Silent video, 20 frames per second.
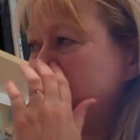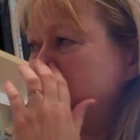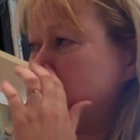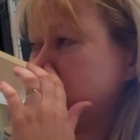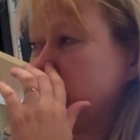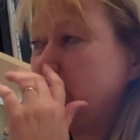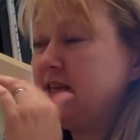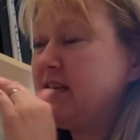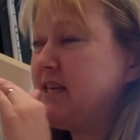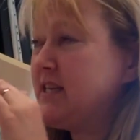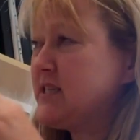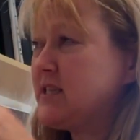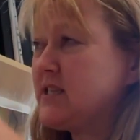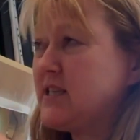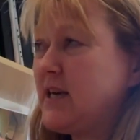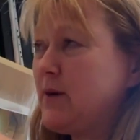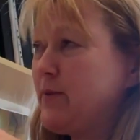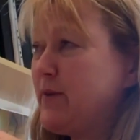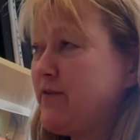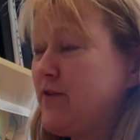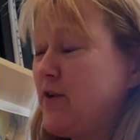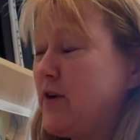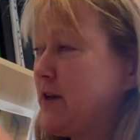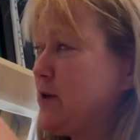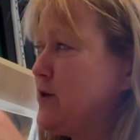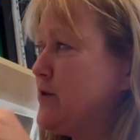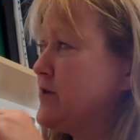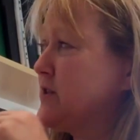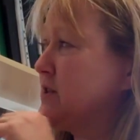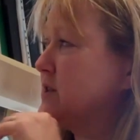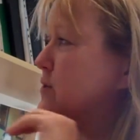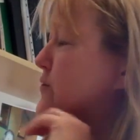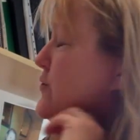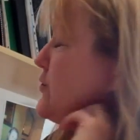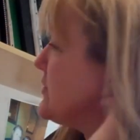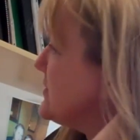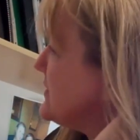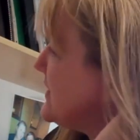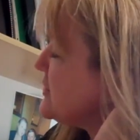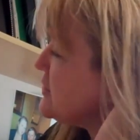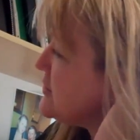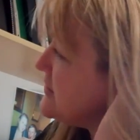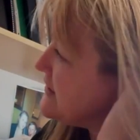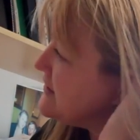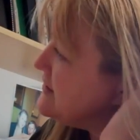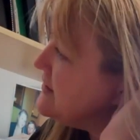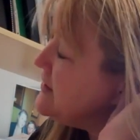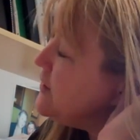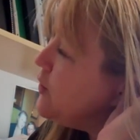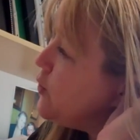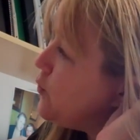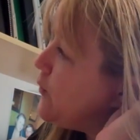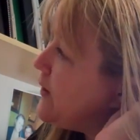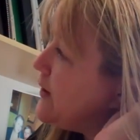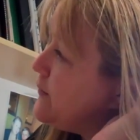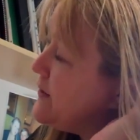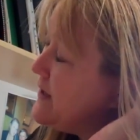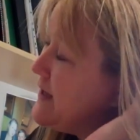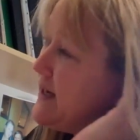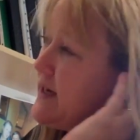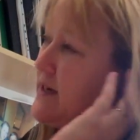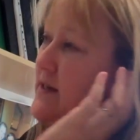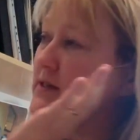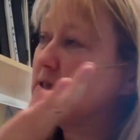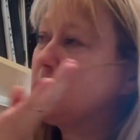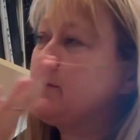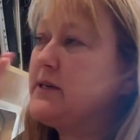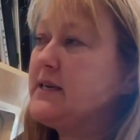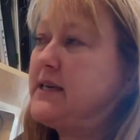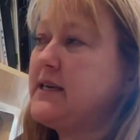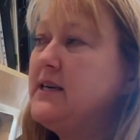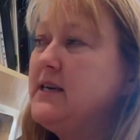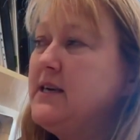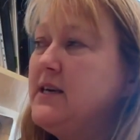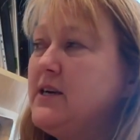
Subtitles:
It was only yesterday we finally got the solution actually where we needed it to be.